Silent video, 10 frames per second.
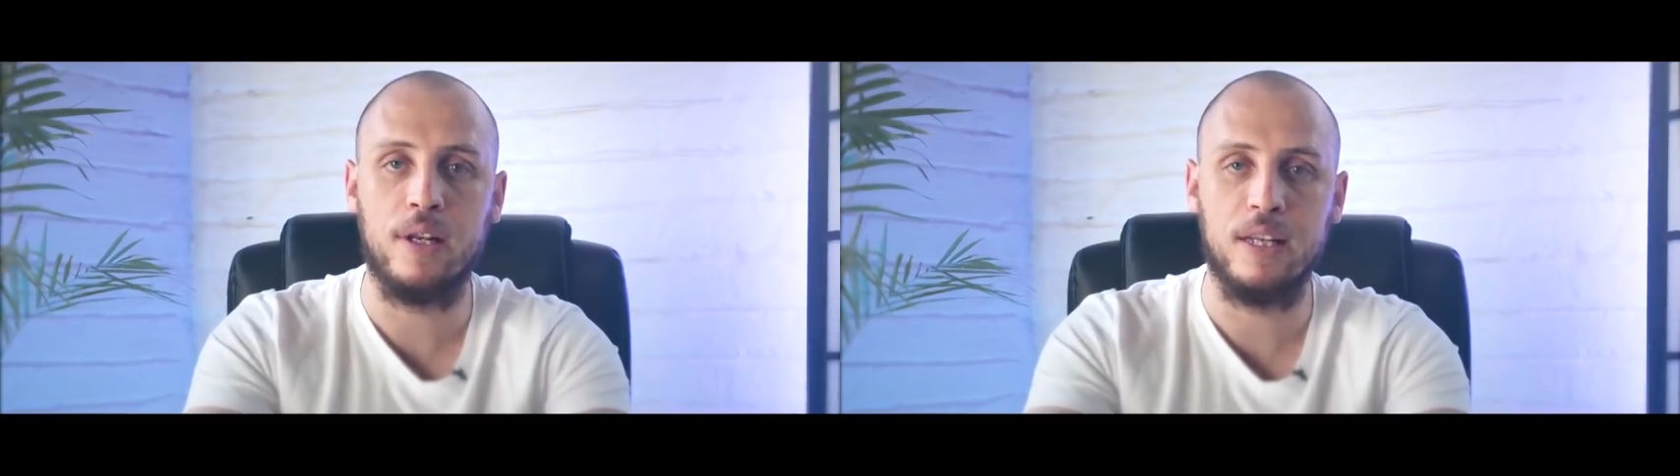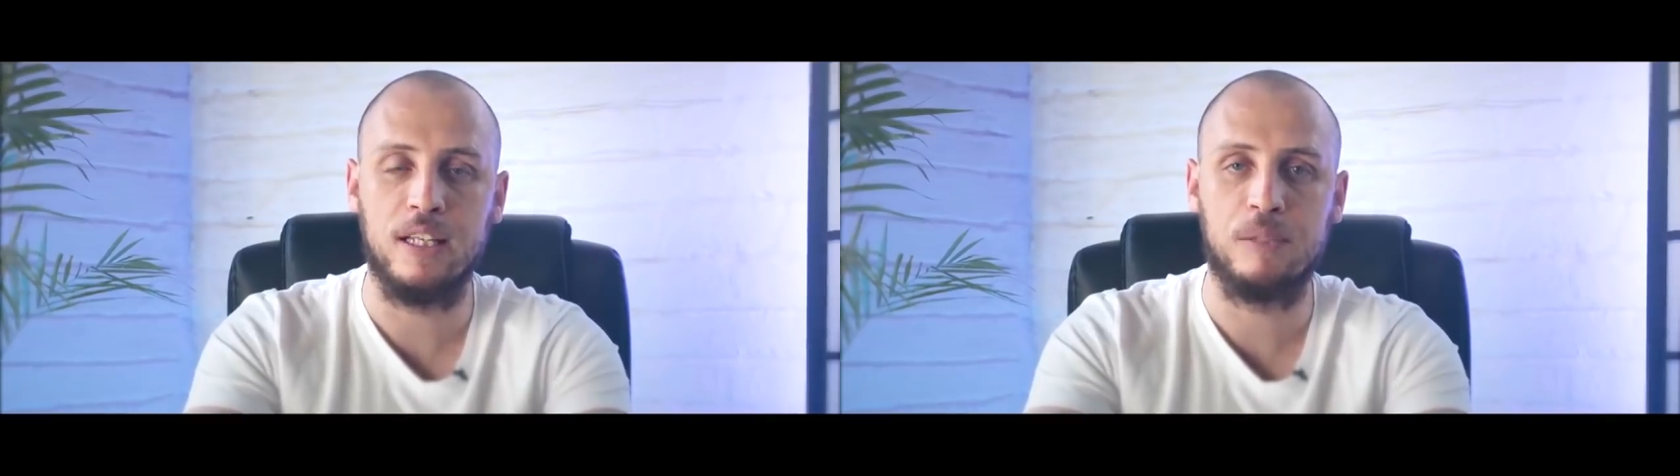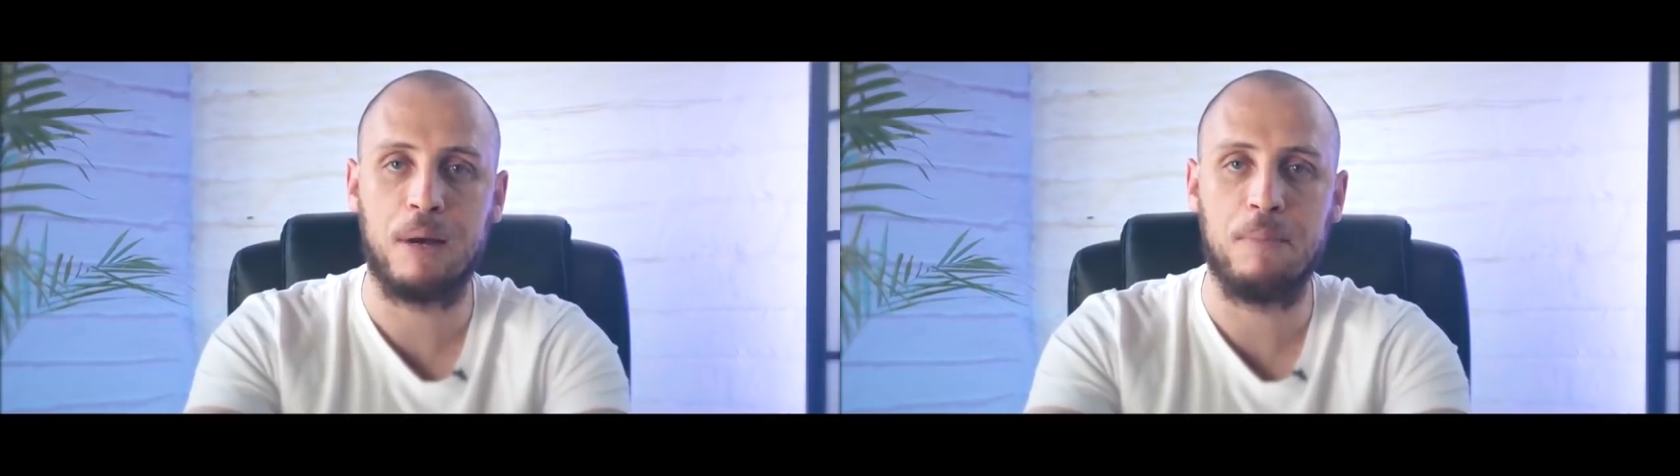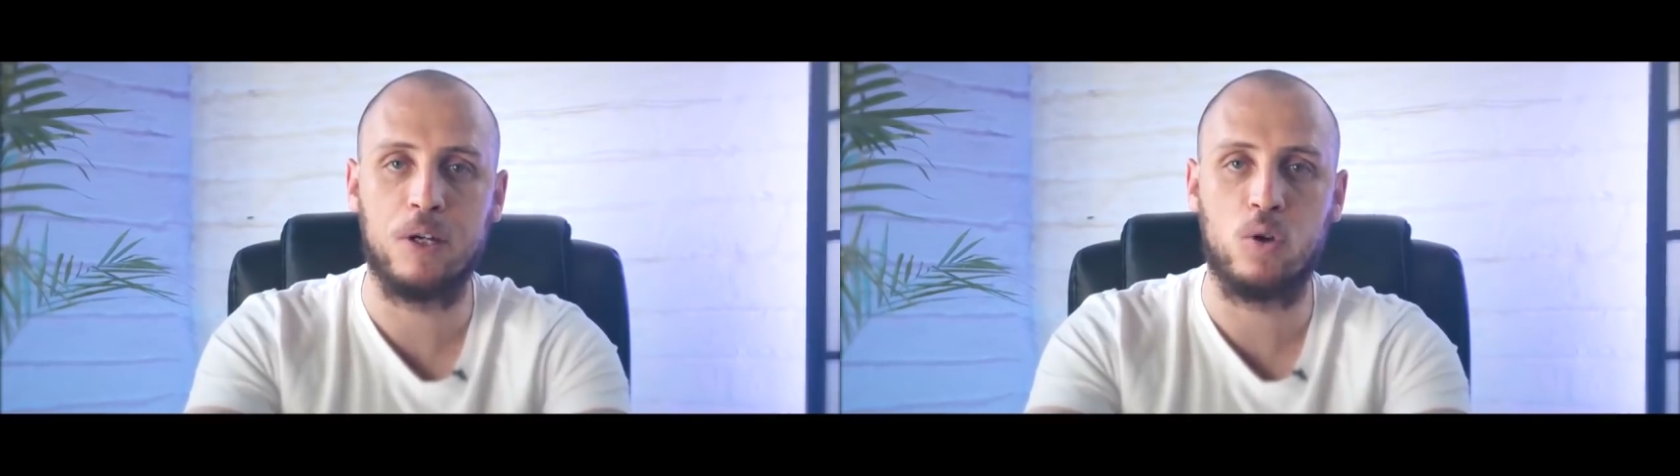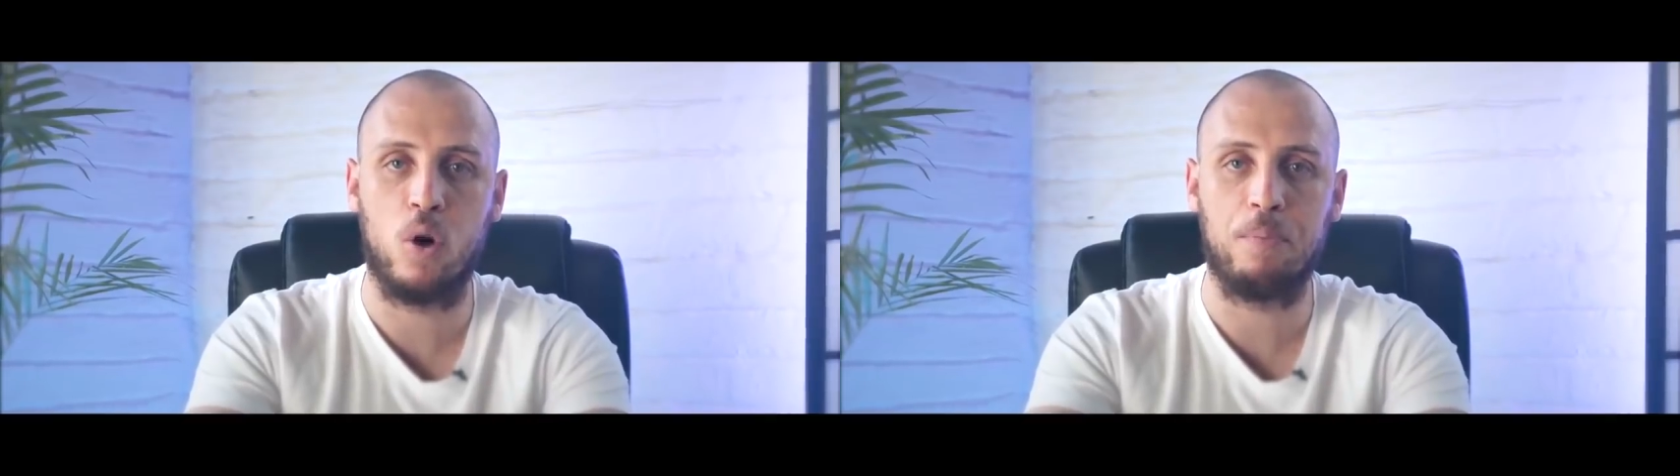in these
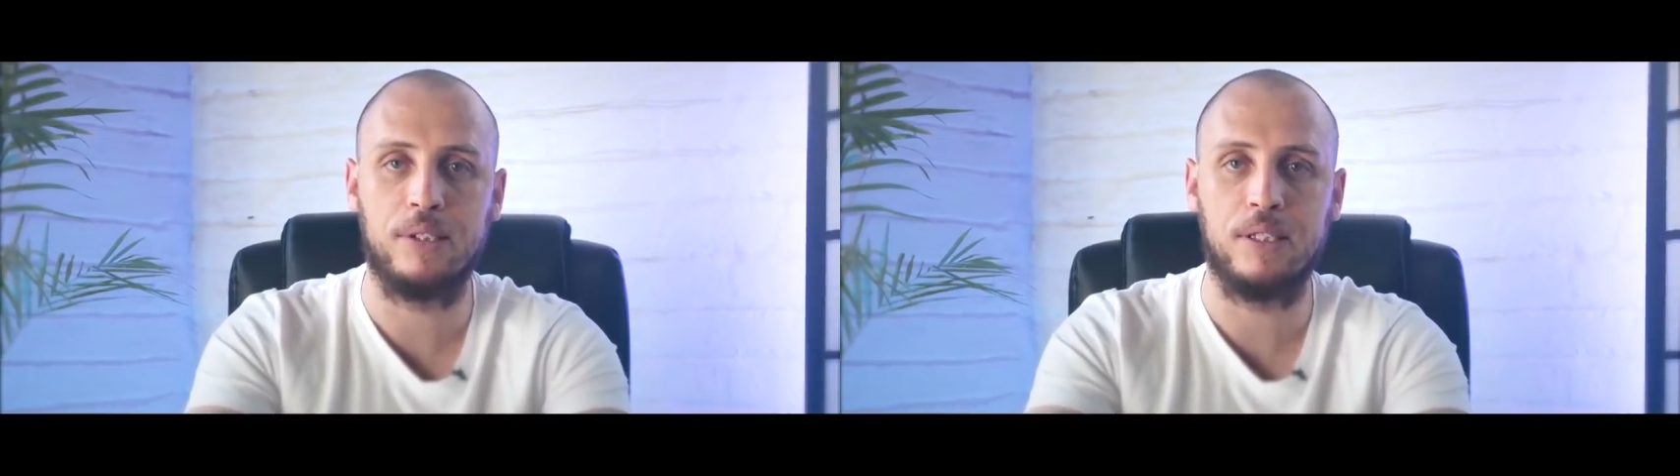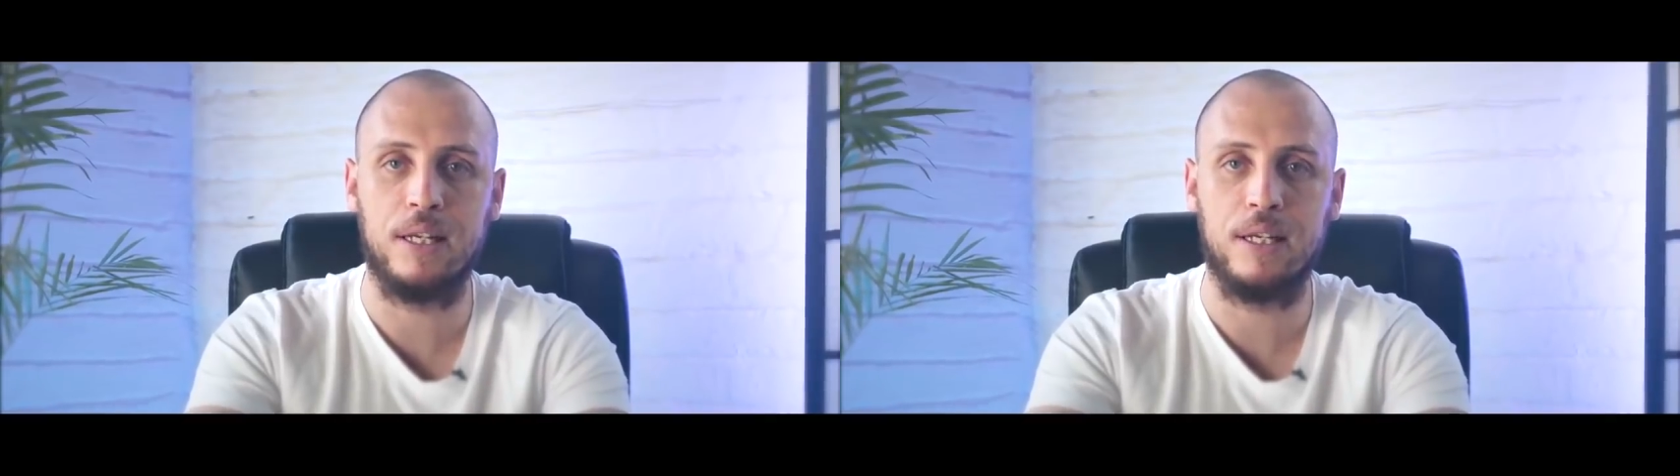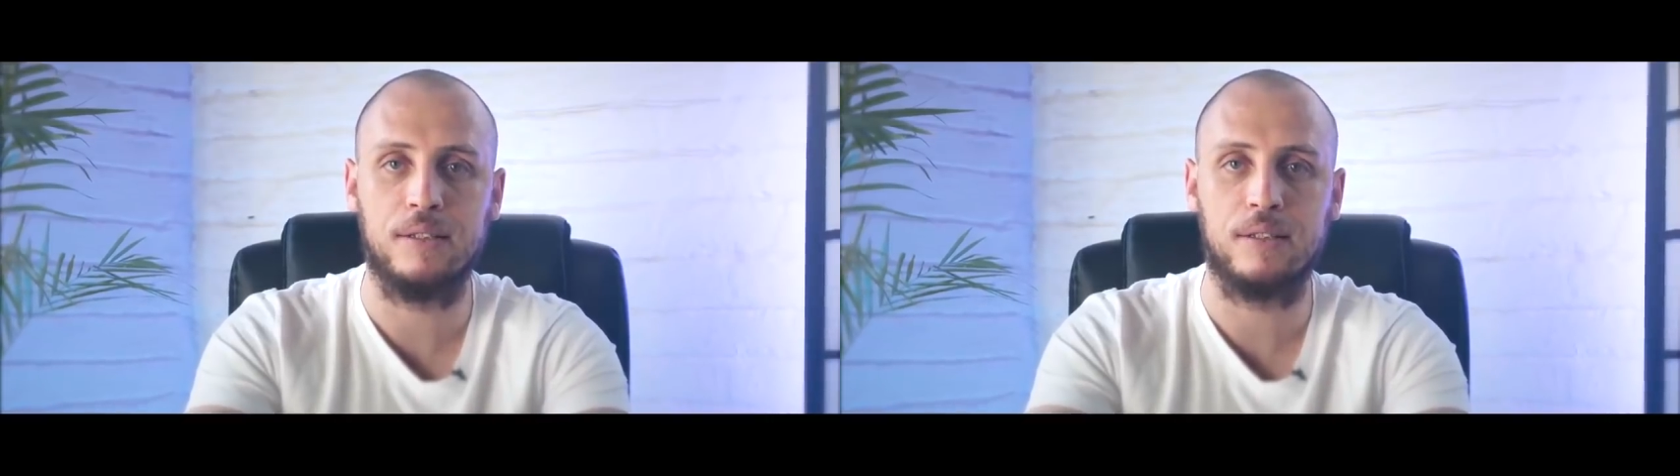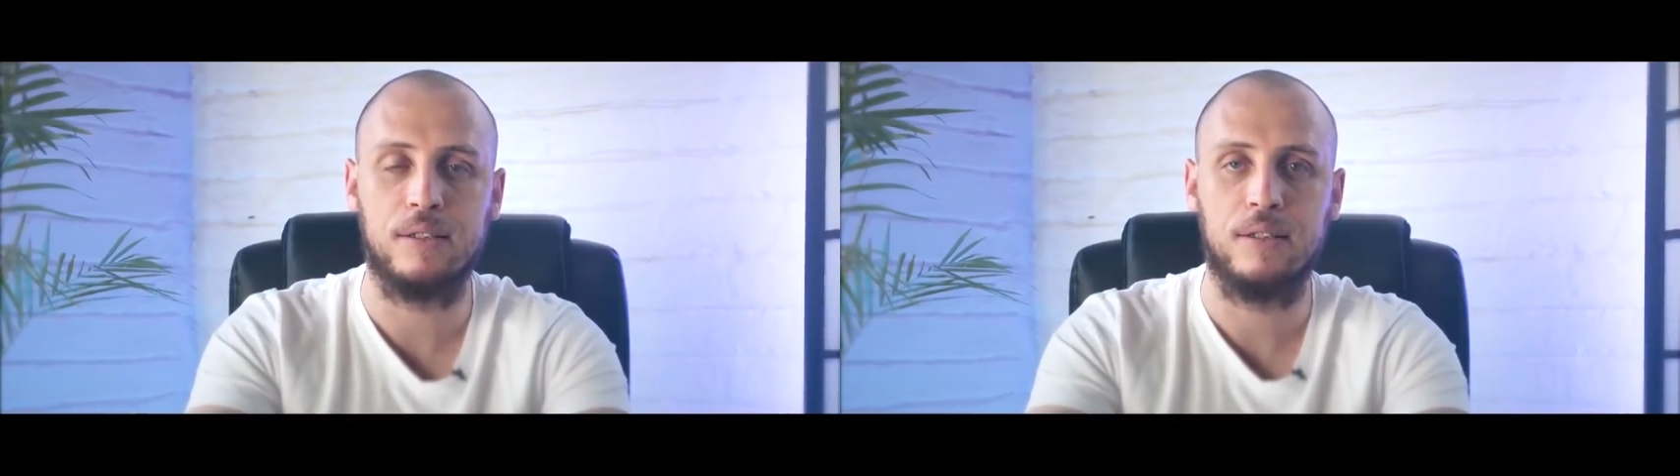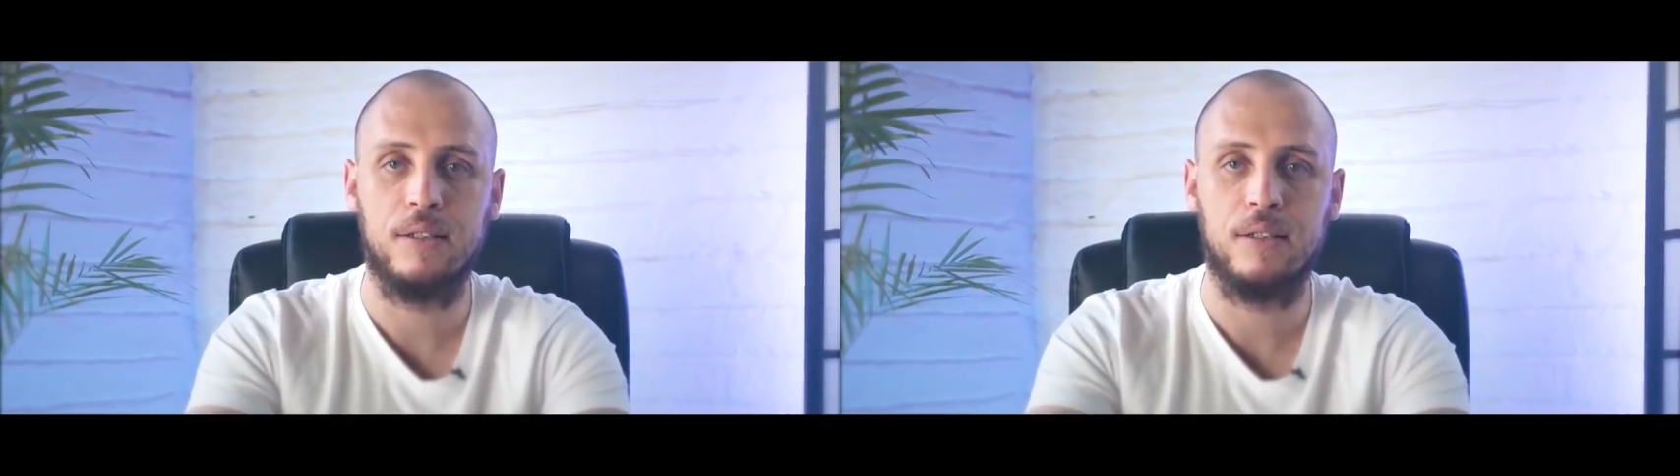public court proceedings